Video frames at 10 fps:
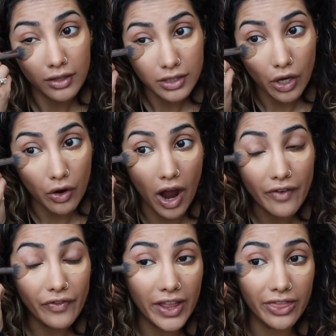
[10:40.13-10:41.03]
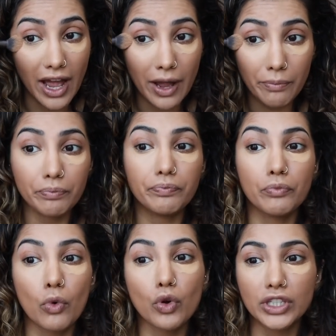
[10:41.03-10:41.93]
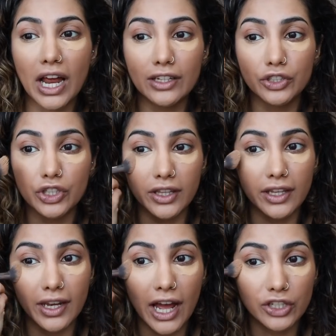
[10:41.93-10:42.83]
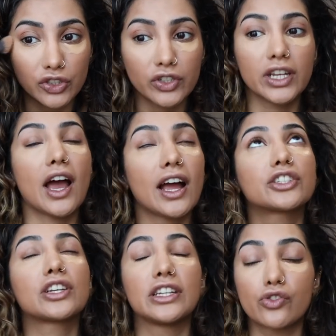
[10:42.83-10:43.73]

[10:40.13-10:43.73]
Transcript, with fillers: So I find that more challenging than actually